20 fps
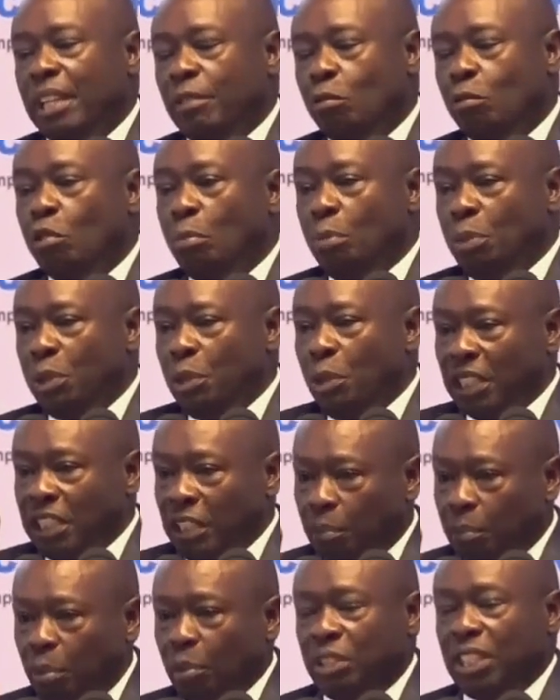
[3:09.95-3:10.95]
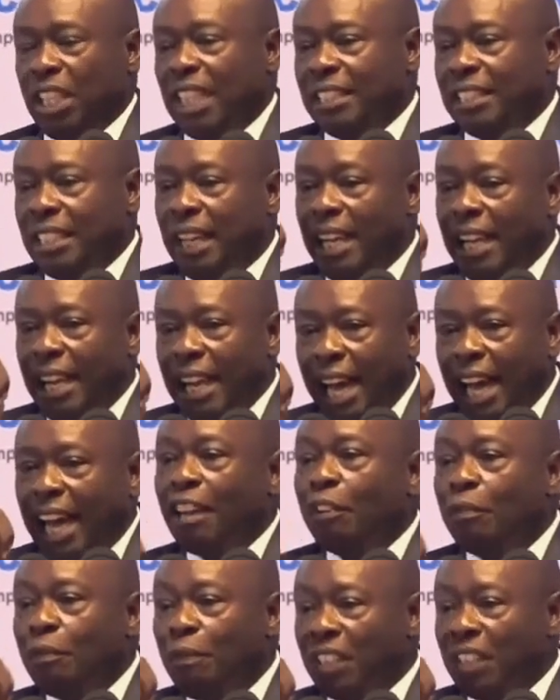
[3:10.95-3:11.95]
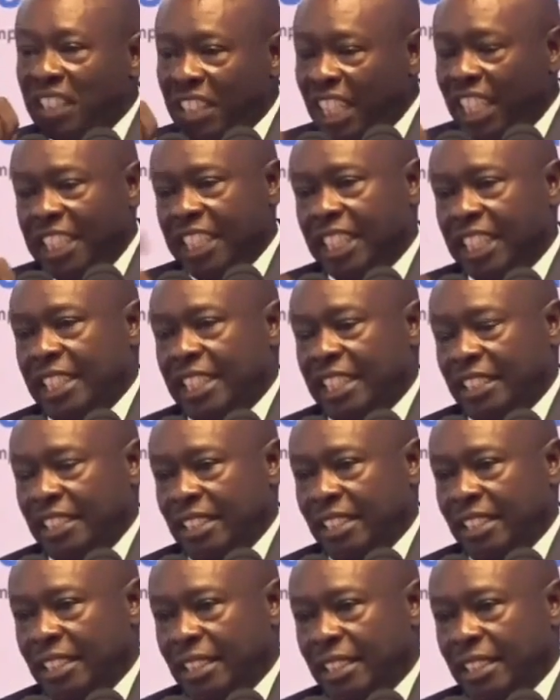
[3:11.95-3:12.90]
will be your supporters and facilitators.